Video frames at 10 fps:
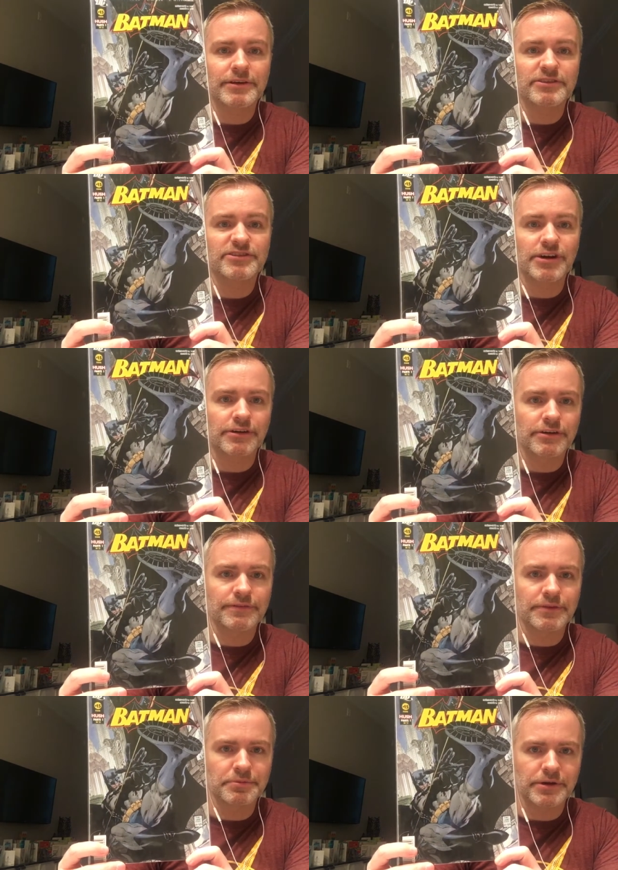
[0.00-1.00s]
start
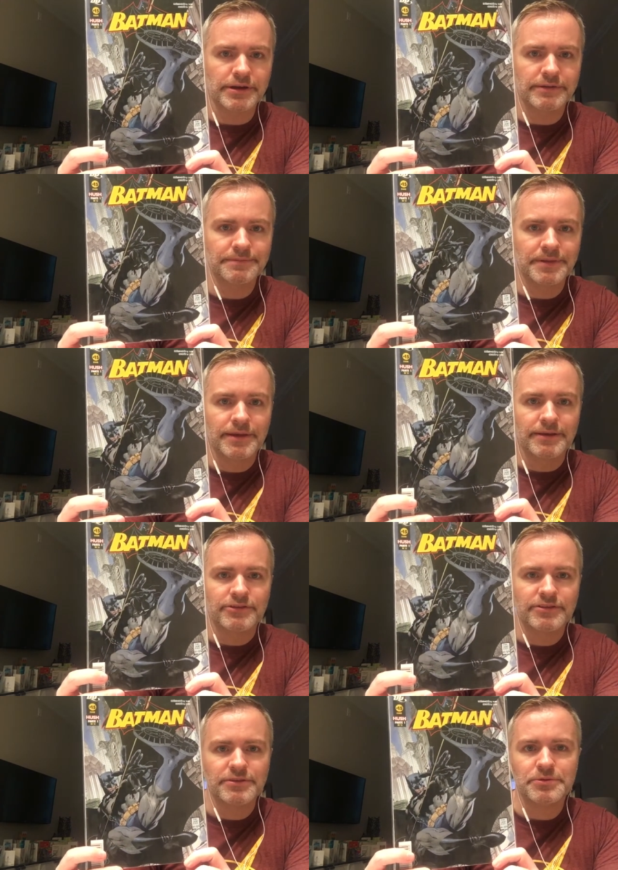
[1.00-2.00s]
of the run.
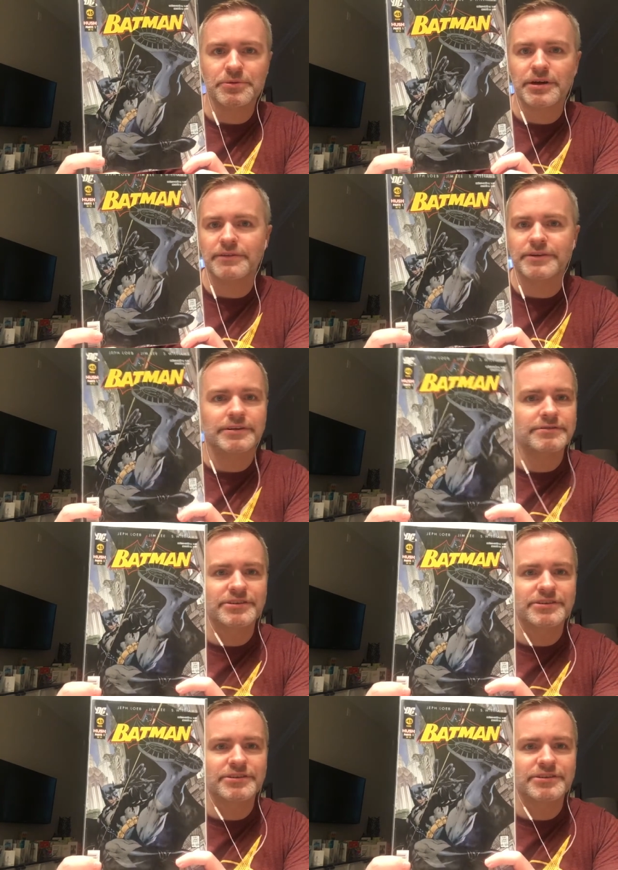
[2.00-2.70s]
Just a cool cover.